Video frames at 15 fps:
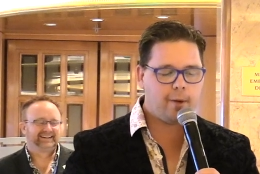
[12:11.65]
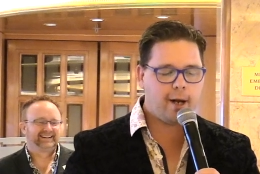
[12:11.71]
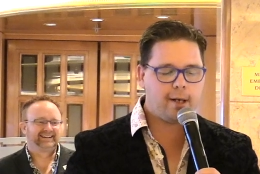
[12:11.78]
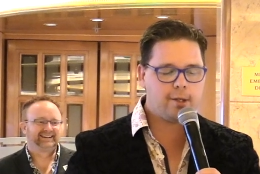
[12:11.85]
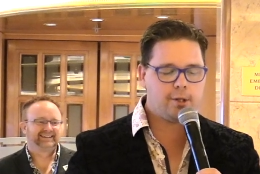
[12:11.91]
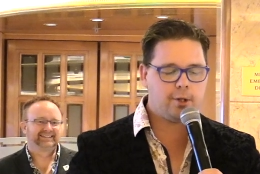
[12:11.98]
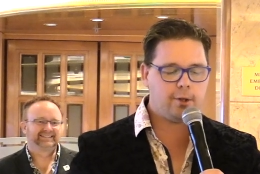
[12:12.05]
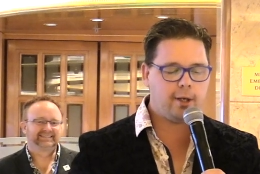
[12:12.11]
Speaker 1: We
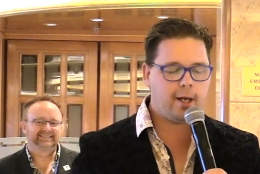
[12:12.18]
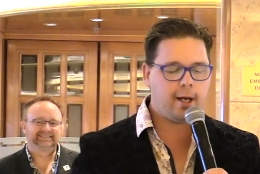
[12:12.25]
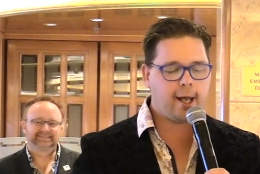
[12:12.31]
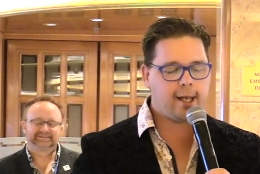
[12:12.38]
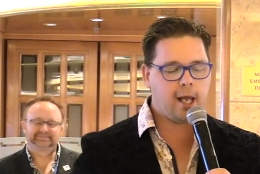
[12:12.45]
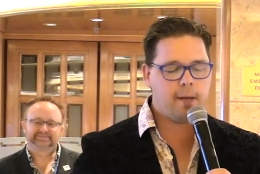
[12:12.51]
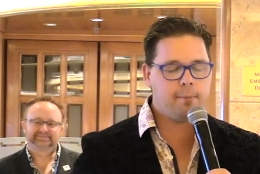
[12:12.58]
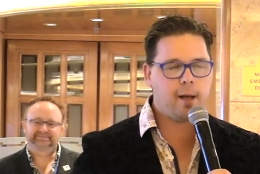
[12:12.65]
ran into, and
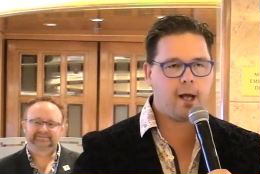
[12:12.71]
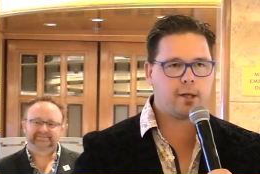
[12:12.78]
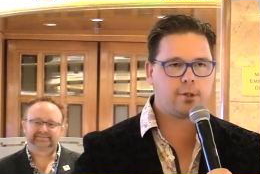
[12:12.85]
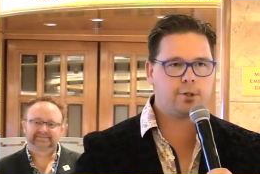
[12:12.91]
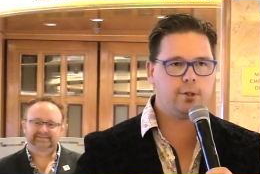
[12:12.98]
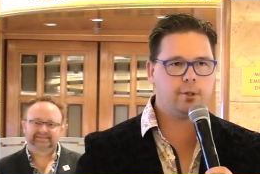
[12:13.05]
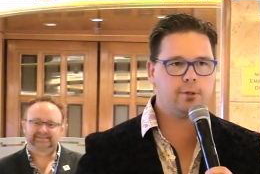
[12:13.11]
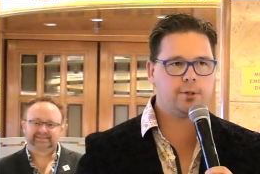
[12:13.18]
I came
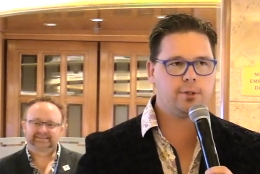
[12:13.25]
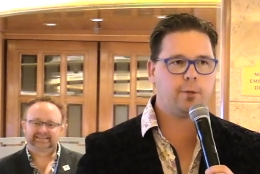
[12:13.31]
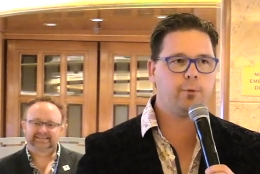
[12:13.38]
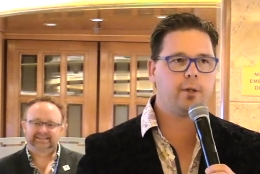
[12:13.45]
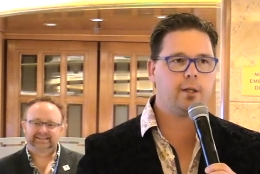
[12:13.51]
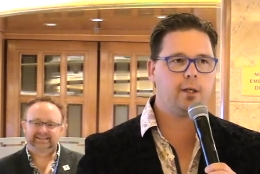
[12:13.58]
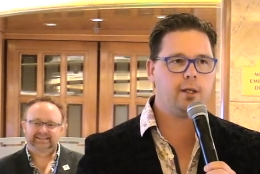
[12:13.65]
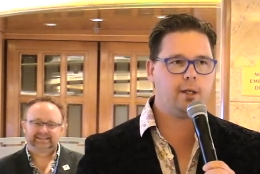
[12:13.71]
back to sit
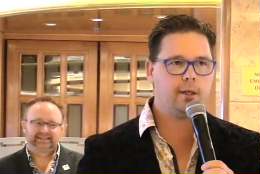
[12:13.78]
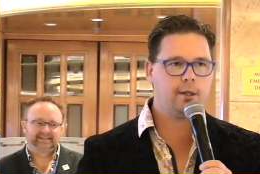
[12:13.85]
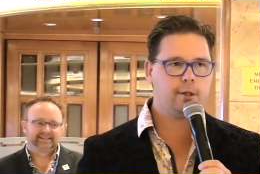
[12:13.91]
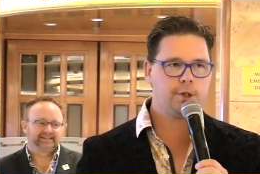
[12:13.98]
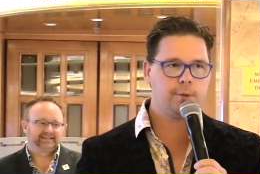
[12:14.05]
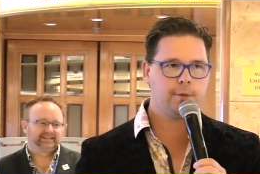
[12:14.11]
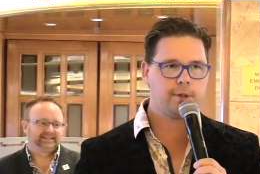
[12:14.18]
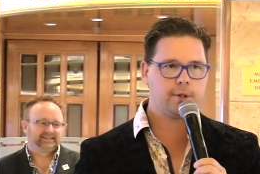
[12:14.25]
with Anita
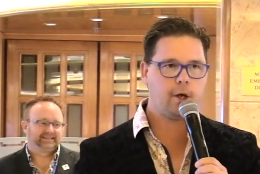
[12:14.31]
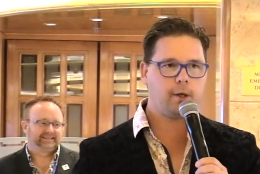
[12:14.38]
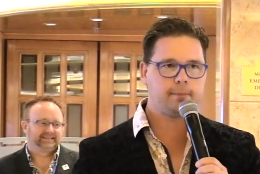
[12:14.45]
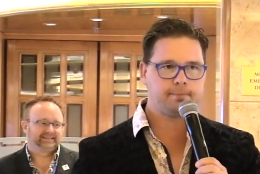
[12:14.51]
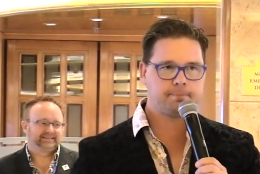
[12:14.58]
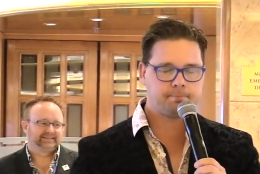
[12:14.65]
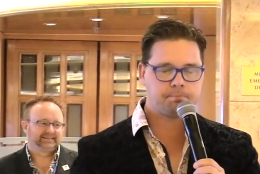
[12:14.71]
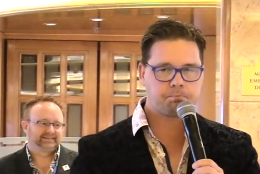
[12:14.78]
and she was gone.